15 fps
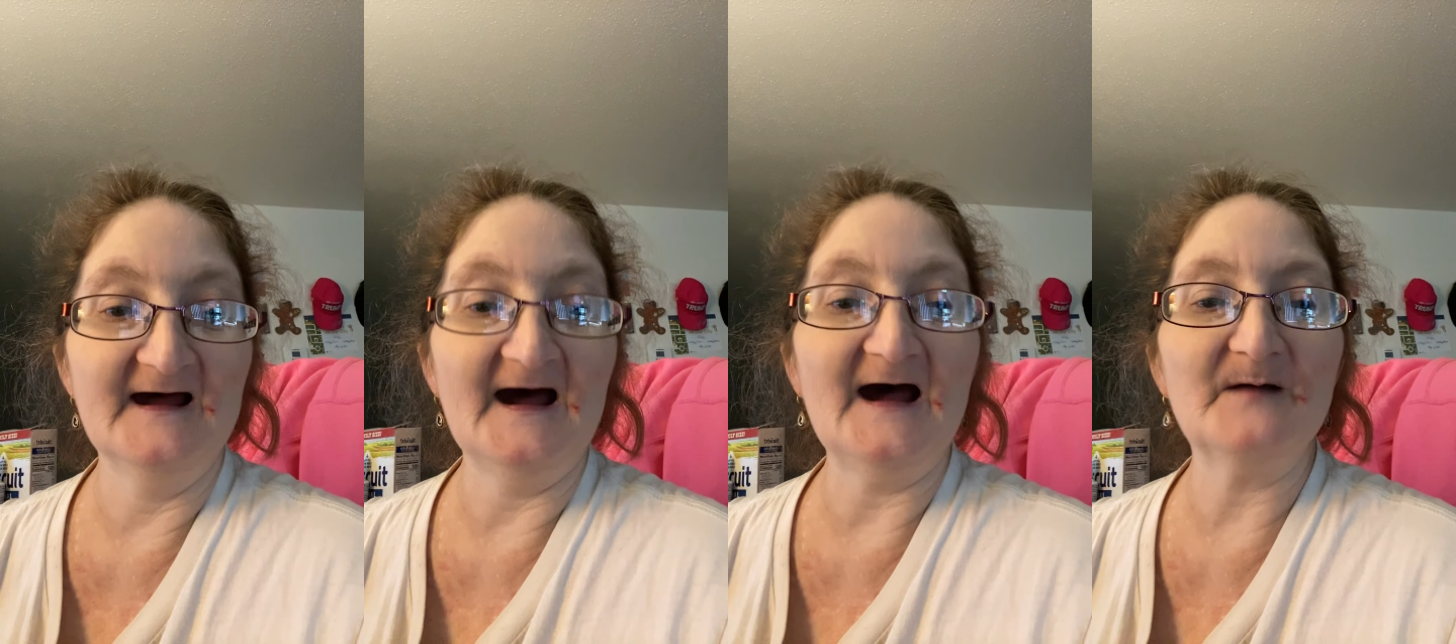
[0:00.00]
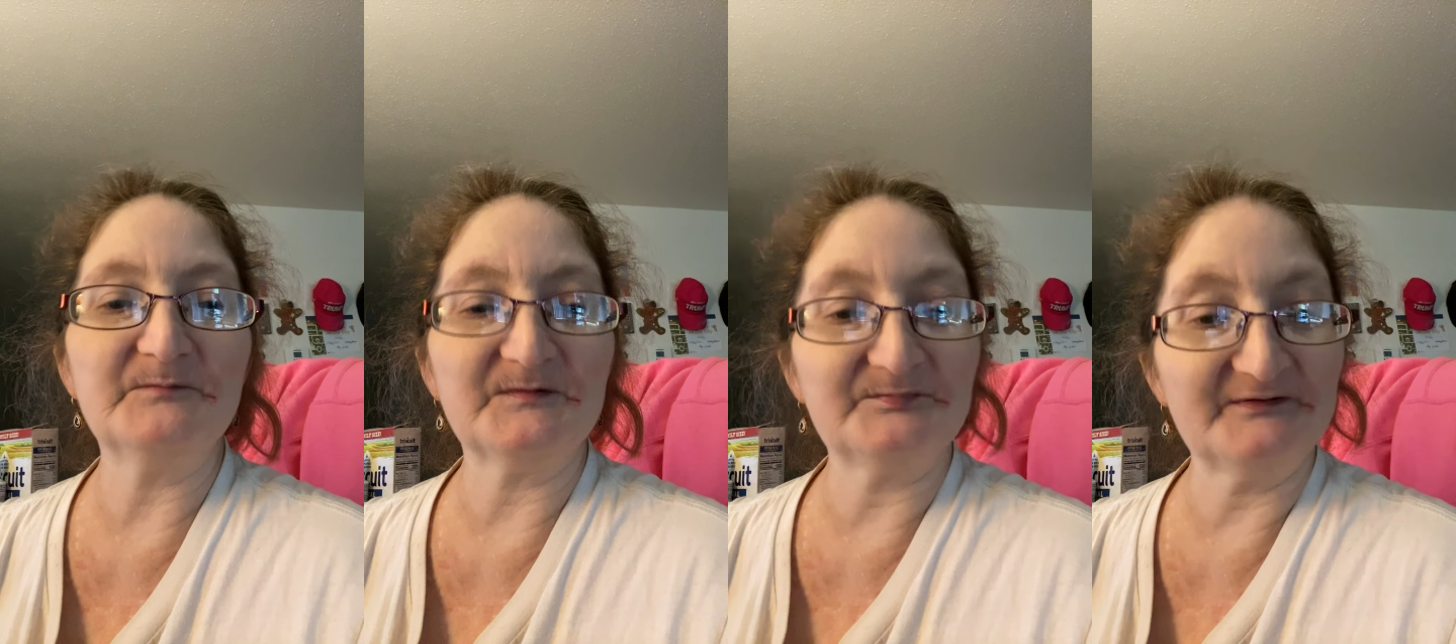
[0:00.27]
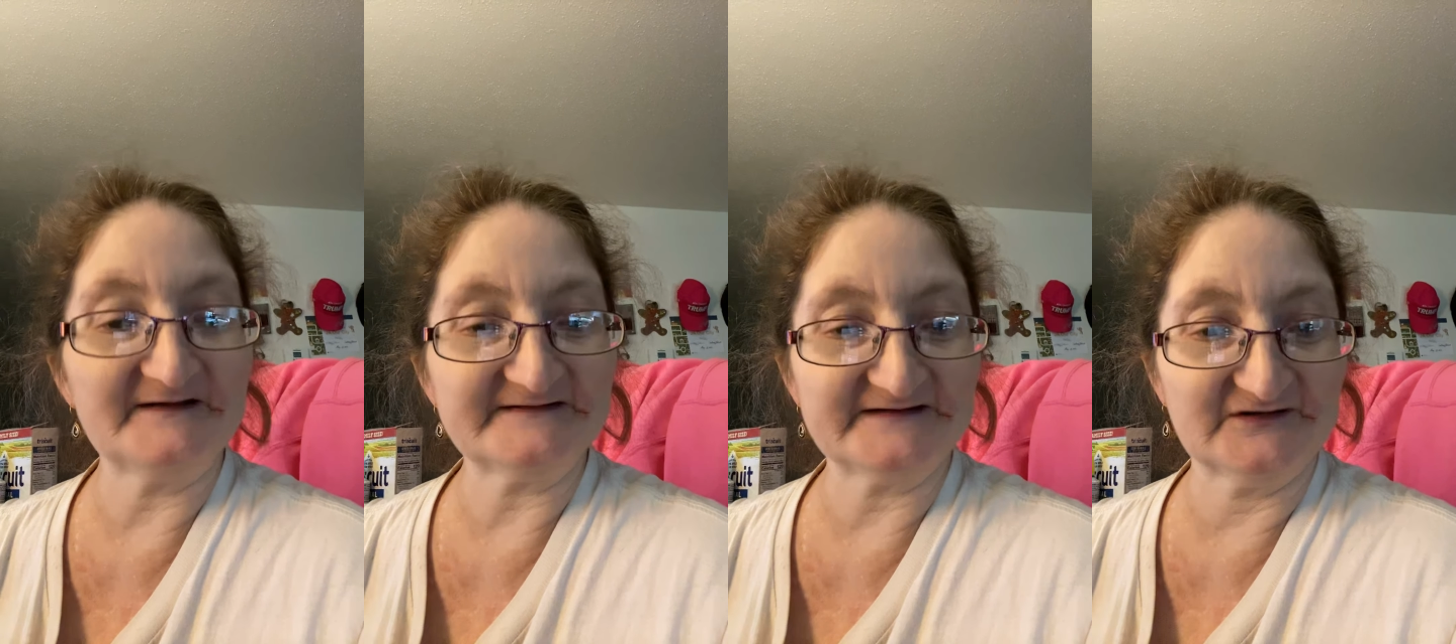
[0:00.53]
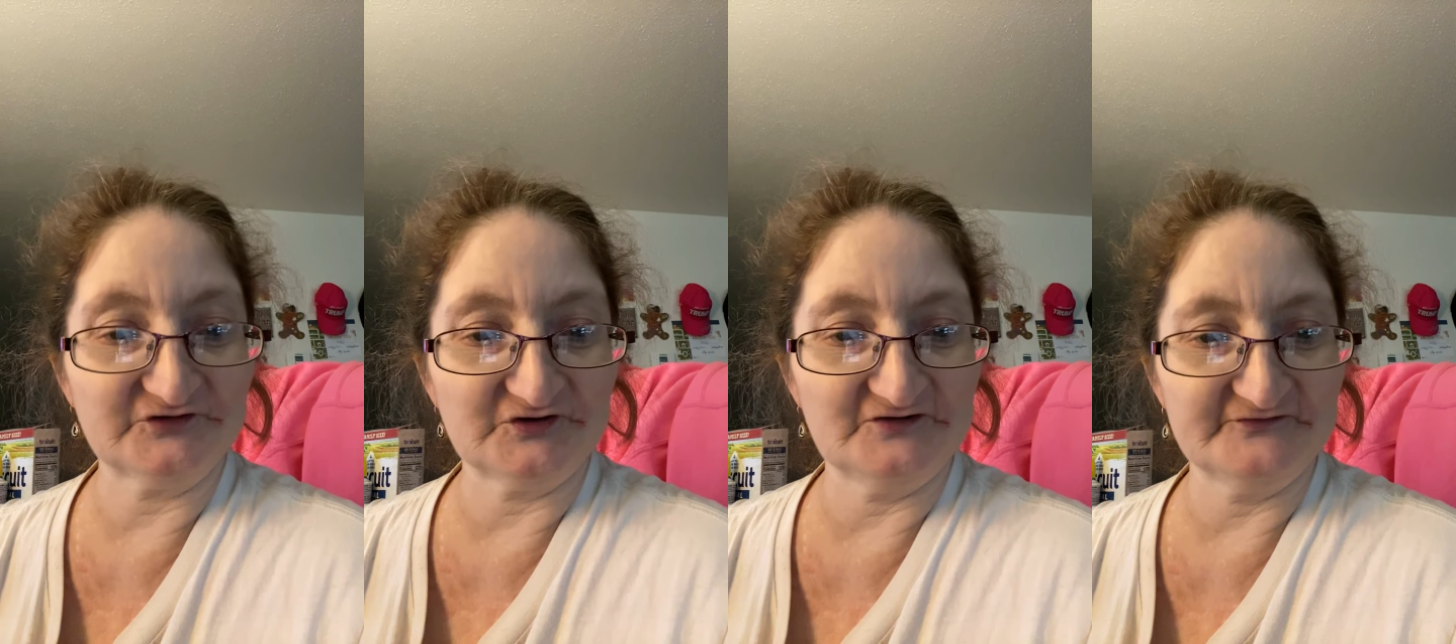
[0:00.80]
I'll be
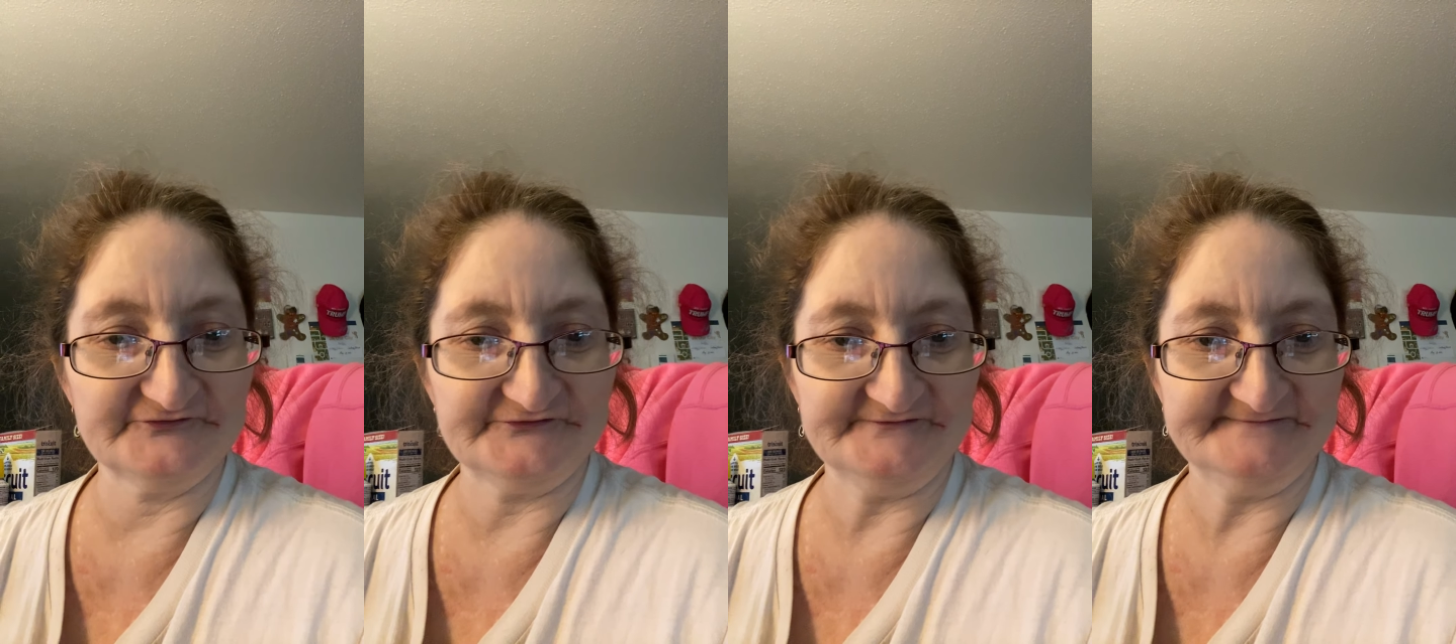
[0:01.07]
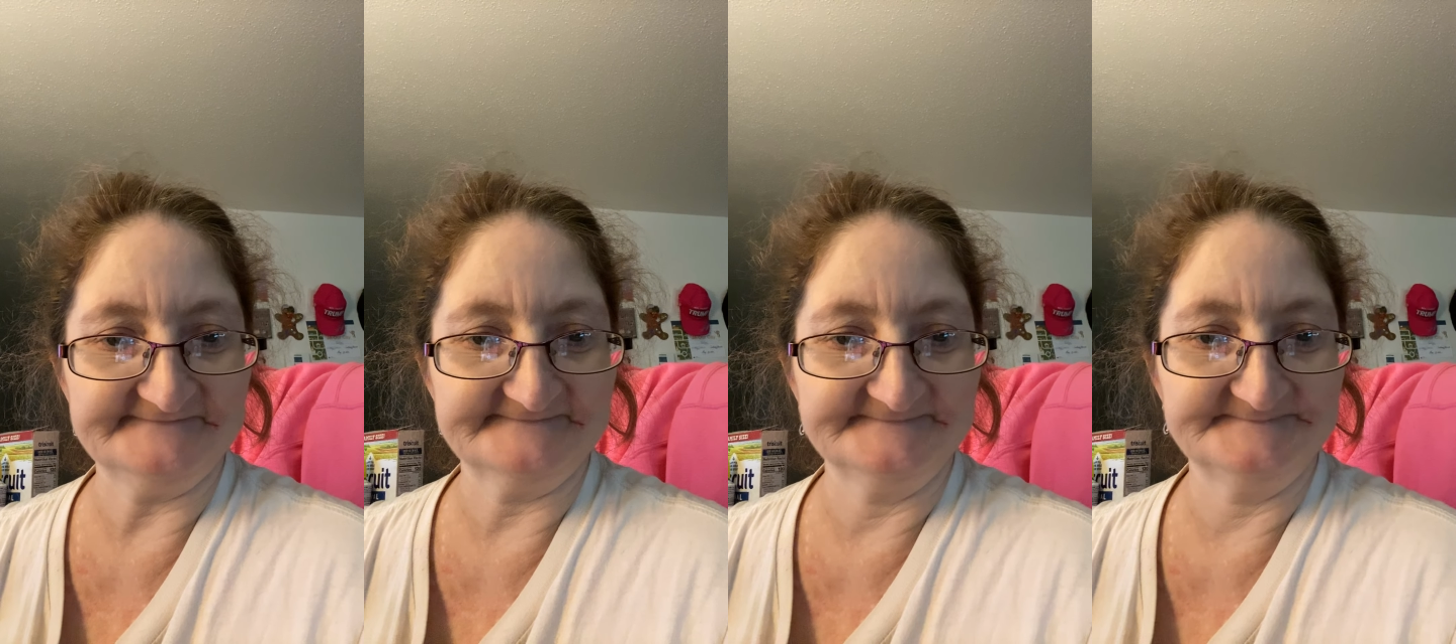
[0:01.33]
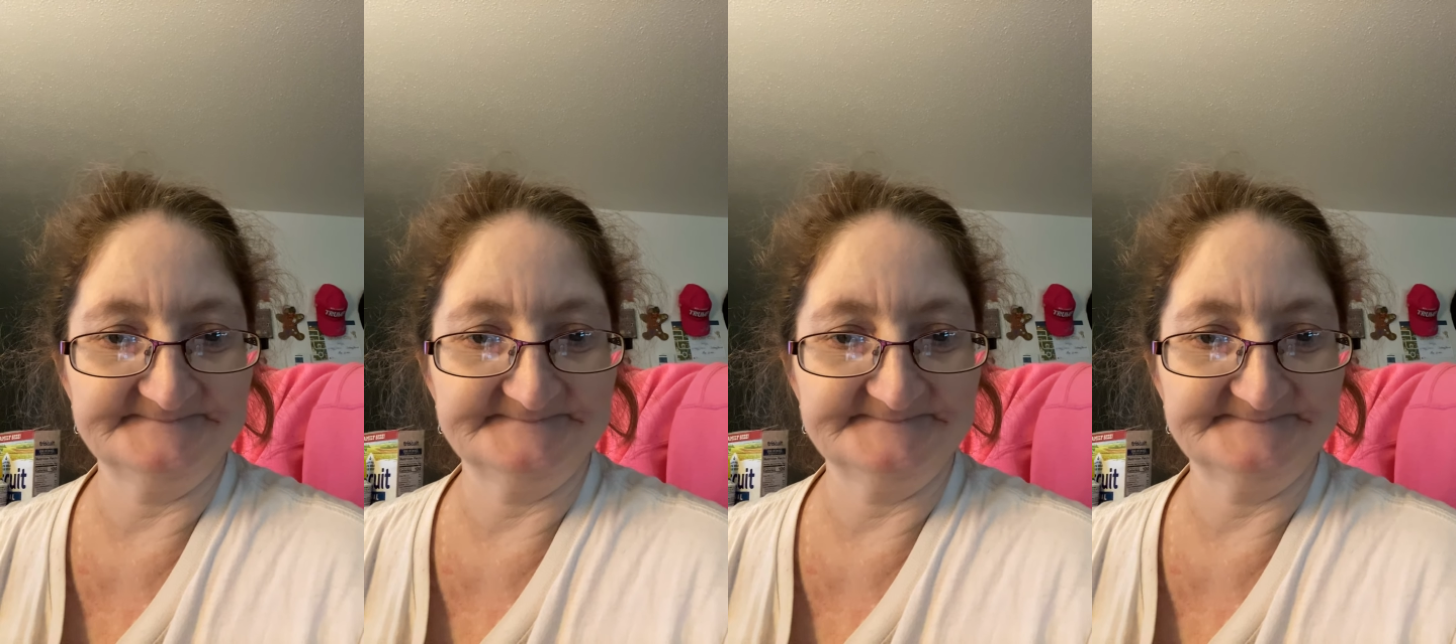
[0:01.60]
pressing charges.